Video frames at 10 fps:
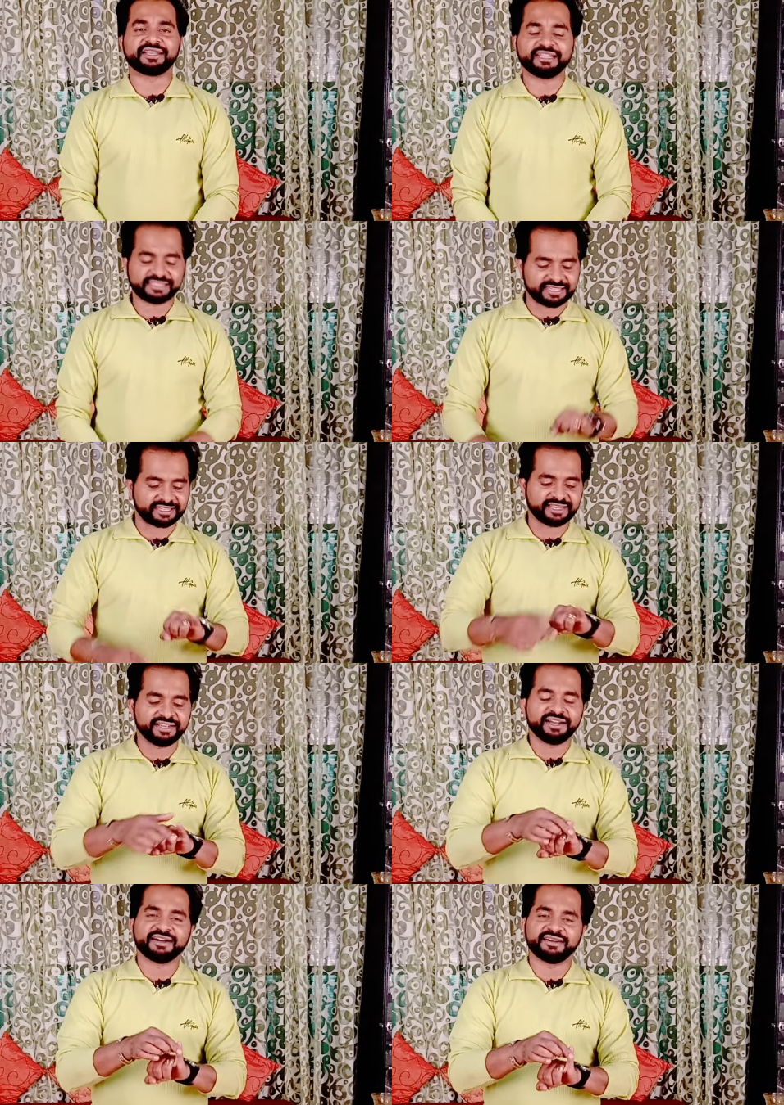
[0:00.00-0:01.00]
He's thinking,
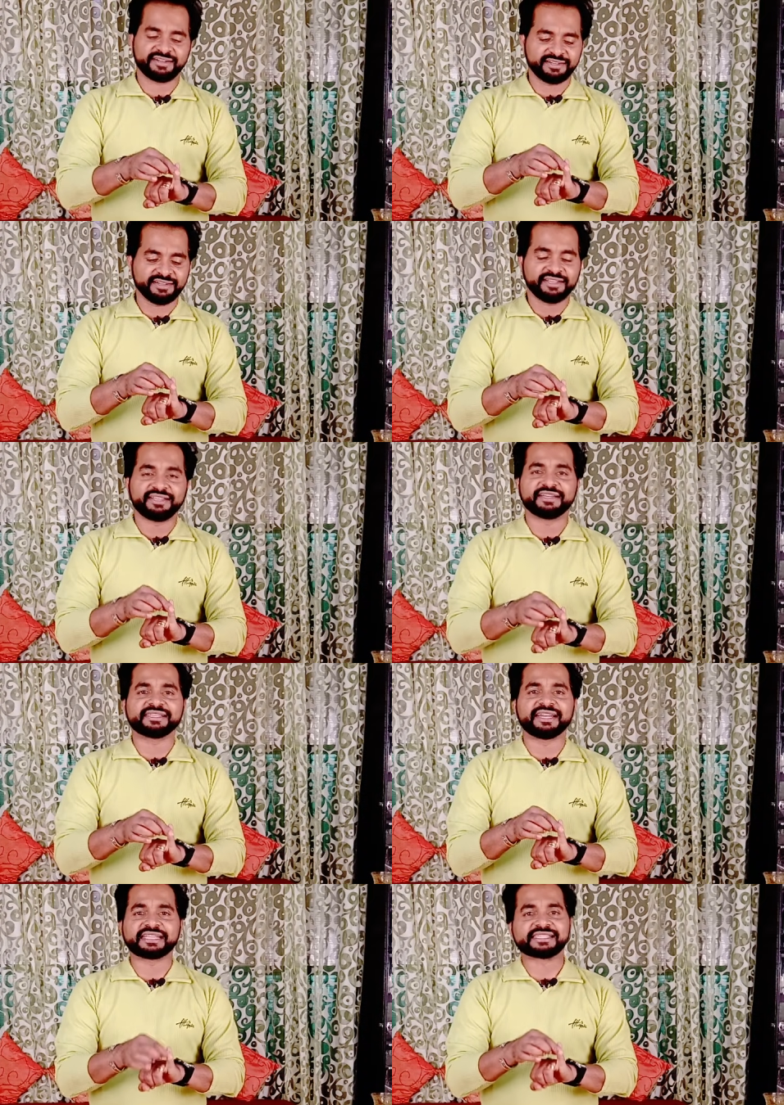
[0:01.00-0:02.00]

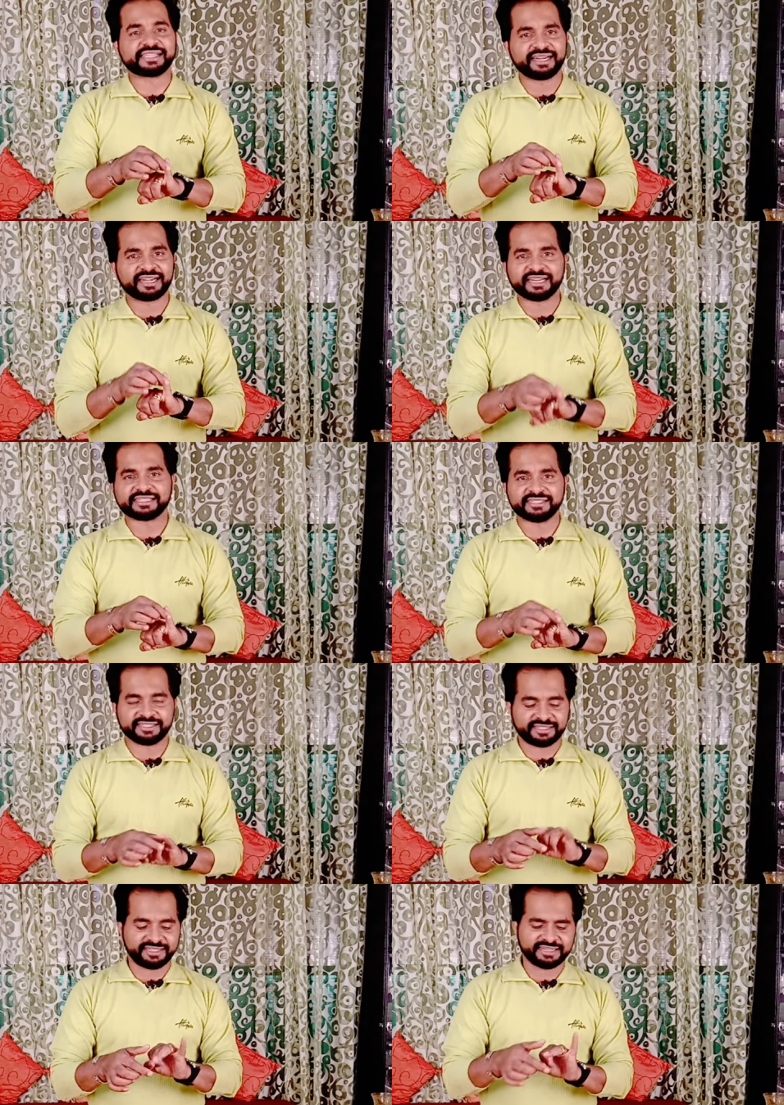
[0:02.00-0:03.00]
here's an excellent listener.
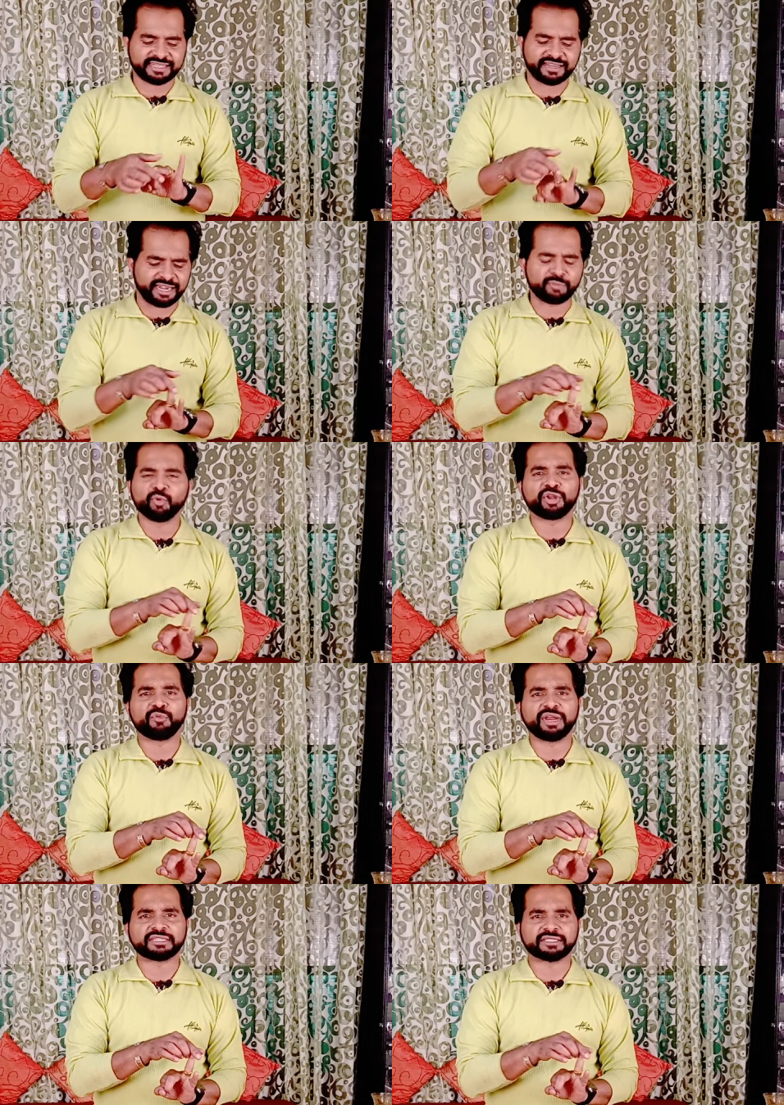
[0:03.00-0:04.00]
Here's a great
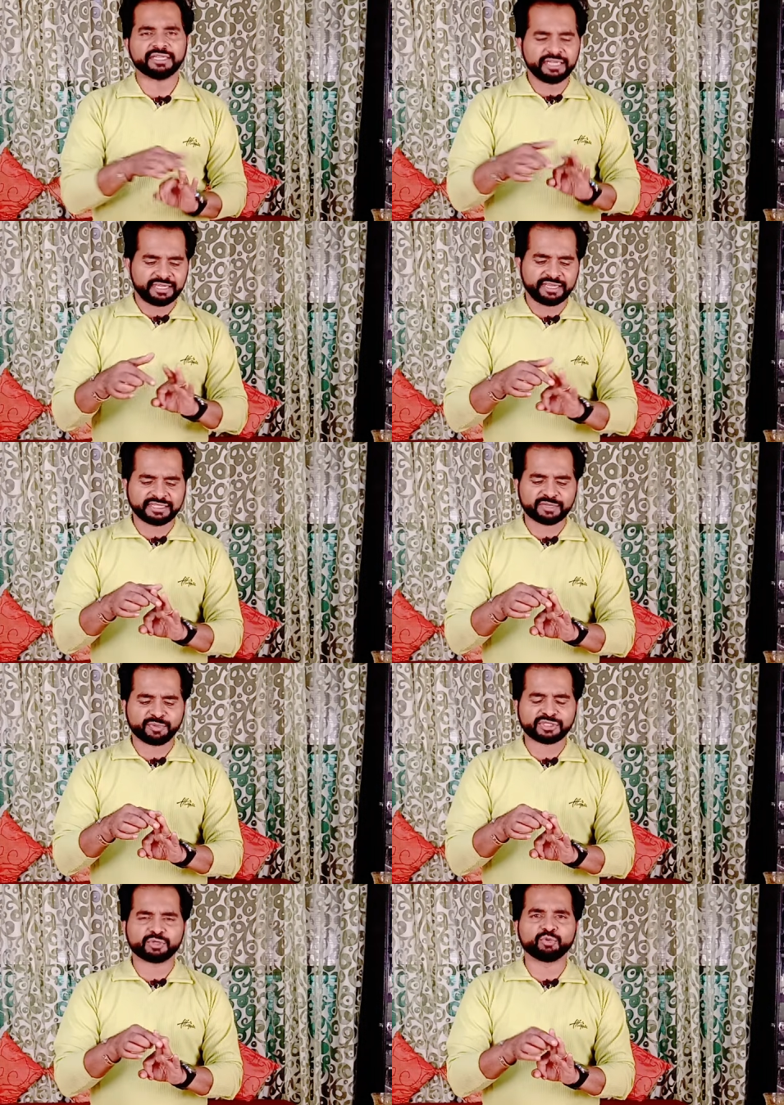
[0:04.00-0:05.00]
motivator. Here's a
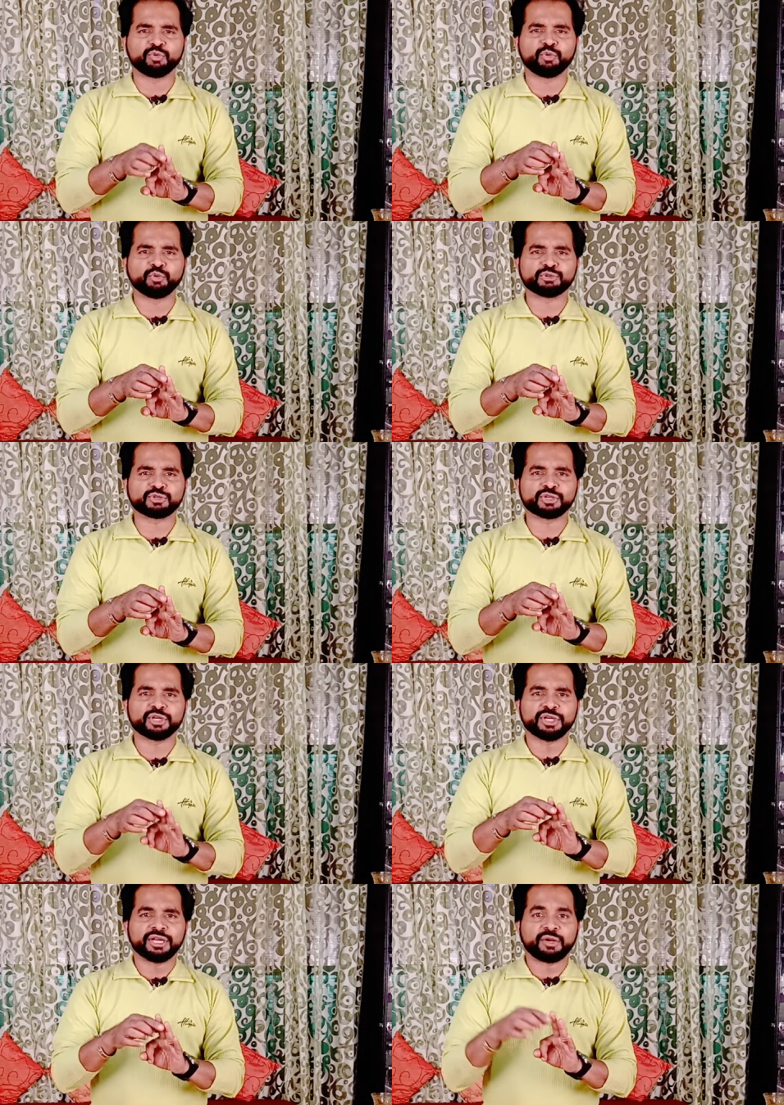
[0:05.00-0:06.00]
person who knows,
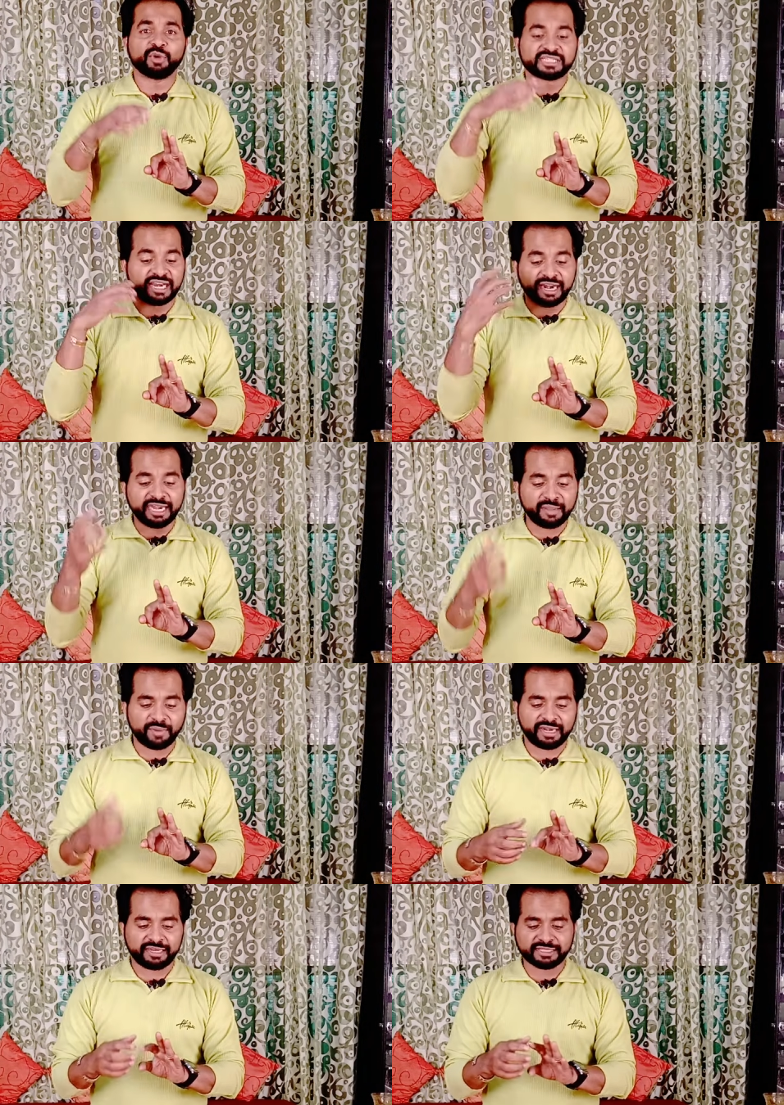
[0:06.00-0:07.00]
who has a learning
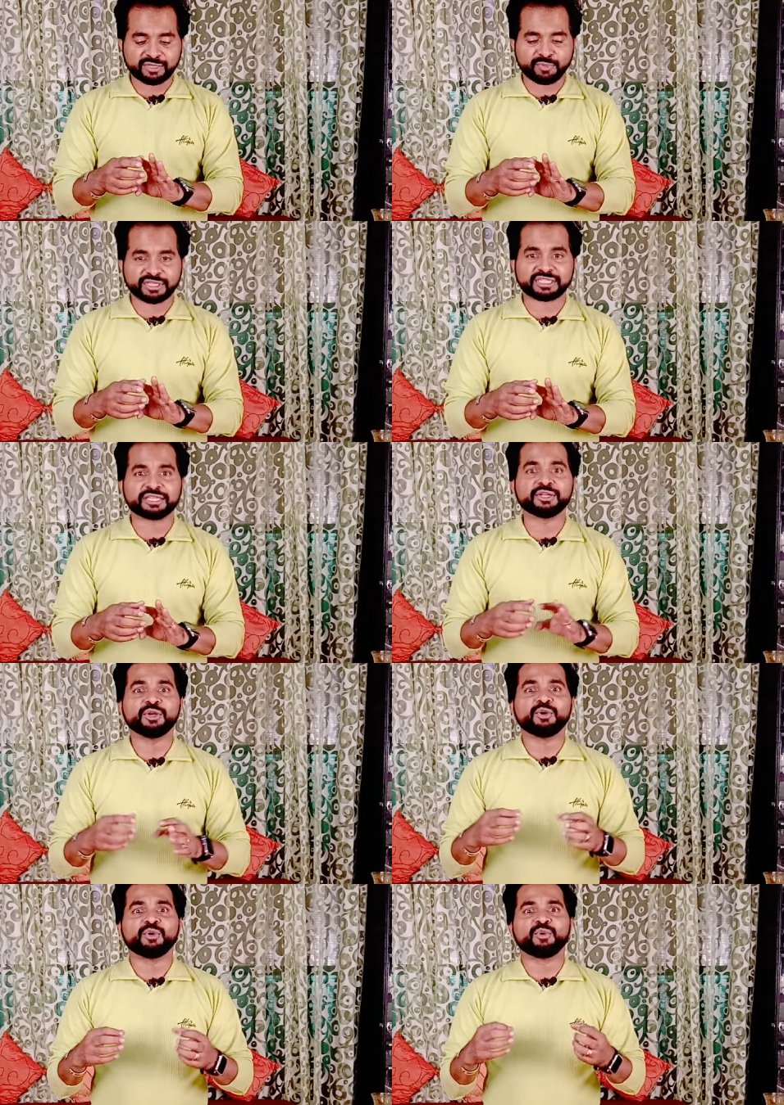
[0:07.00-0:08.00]
mind. Here's a person
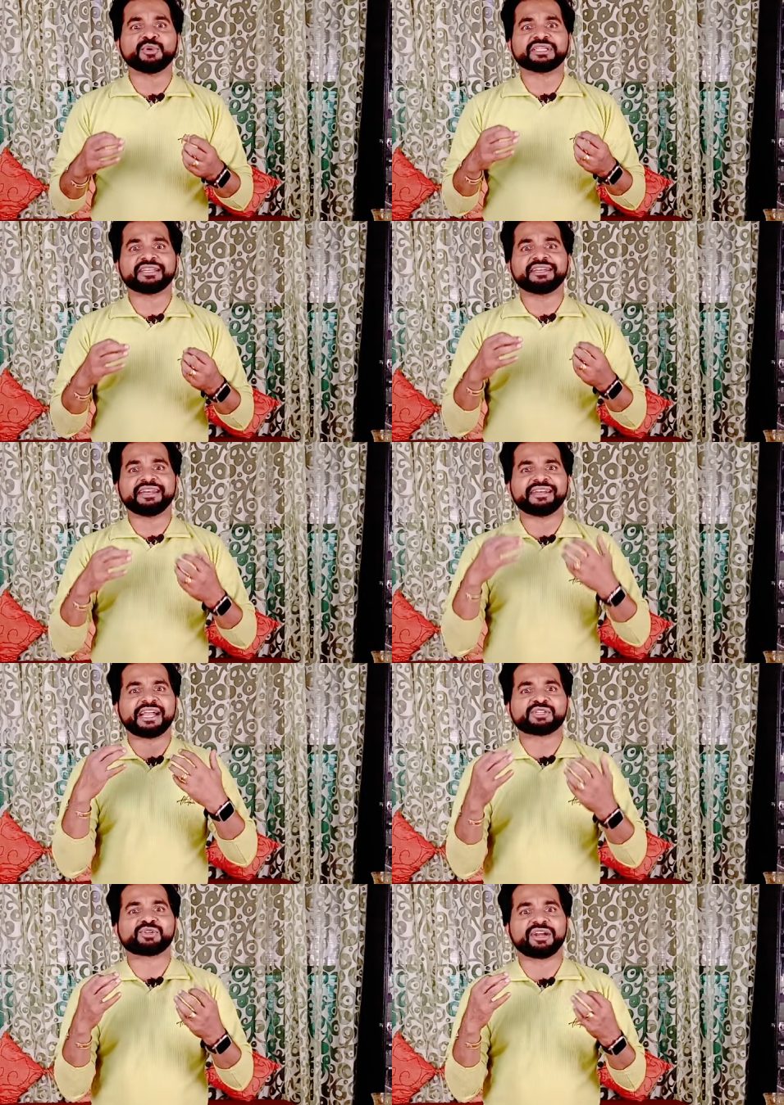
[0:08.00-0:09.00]
who is a
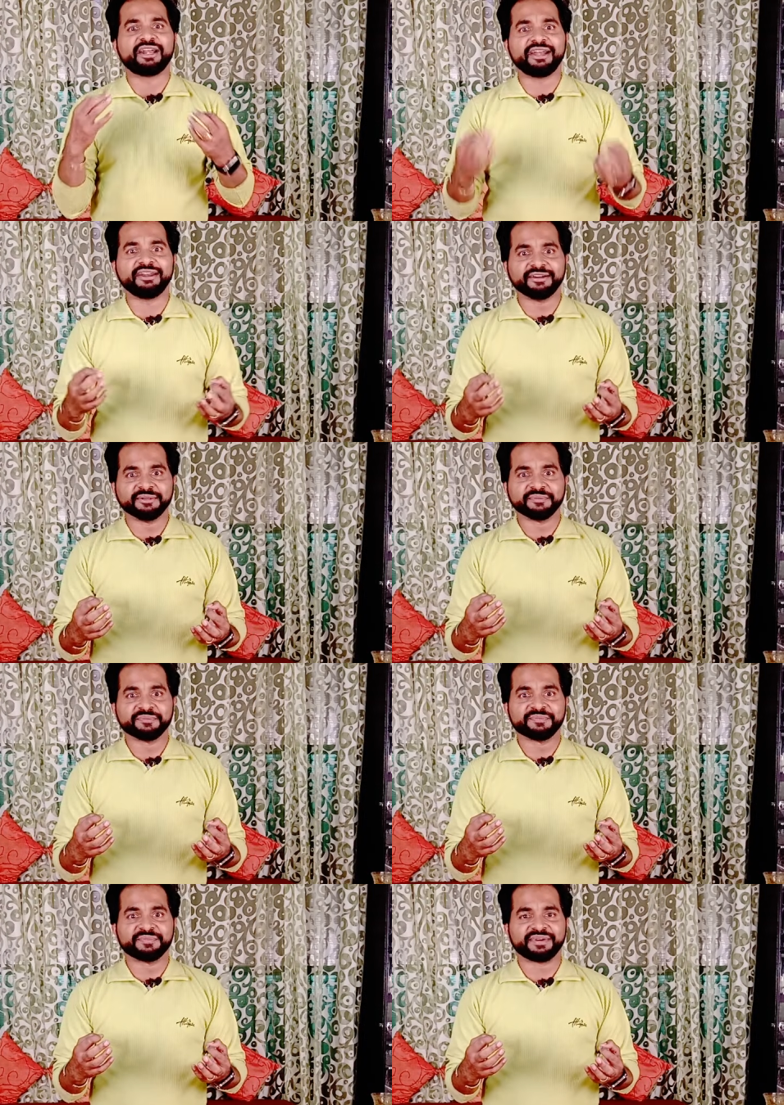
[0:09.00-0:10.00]
natural leader,
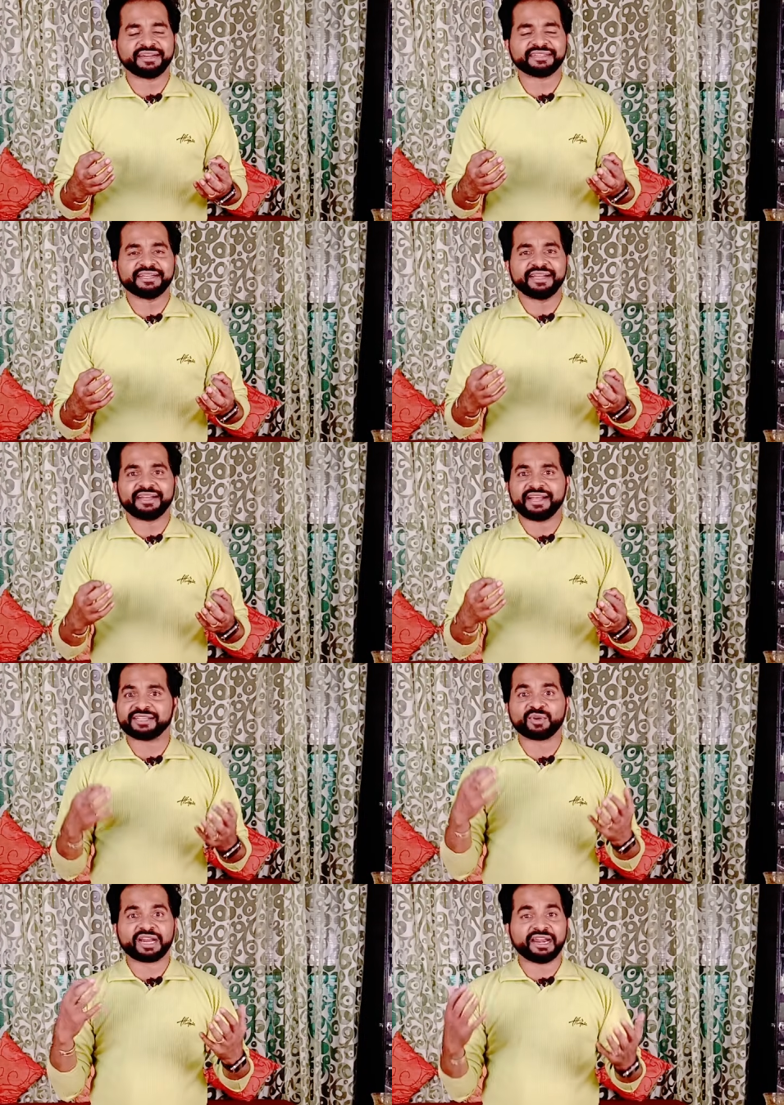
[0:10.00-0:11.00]
right?
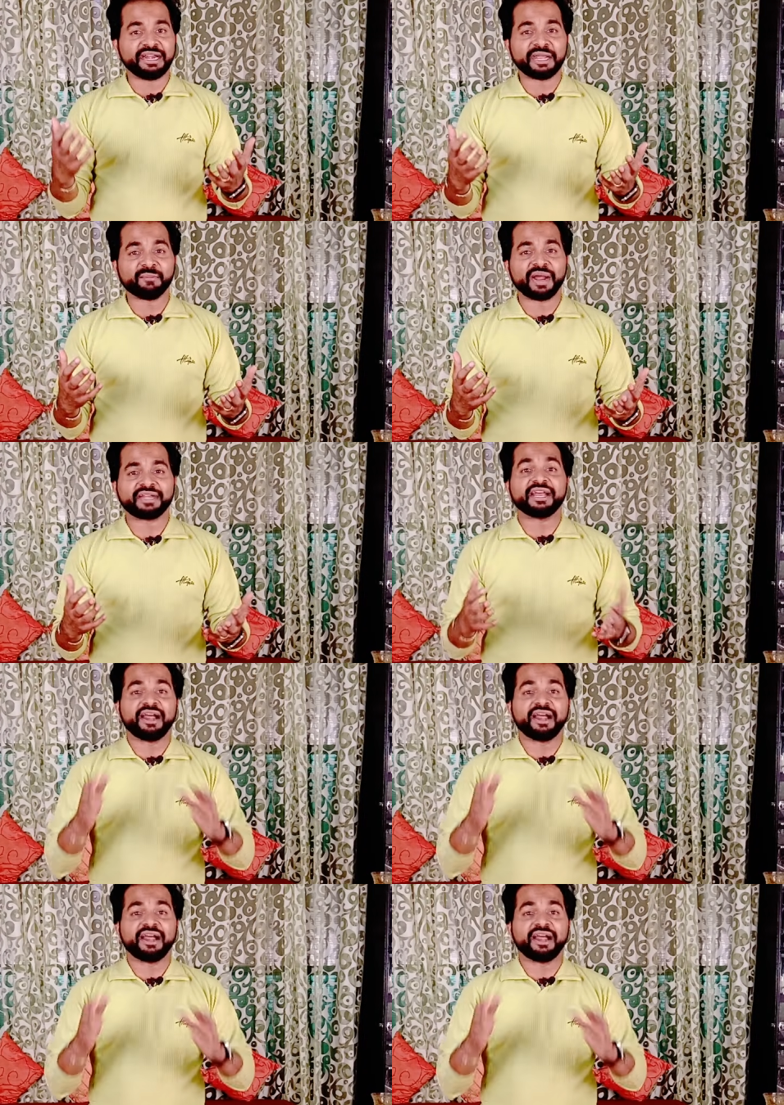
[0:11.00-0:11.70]
Has got a learning mind.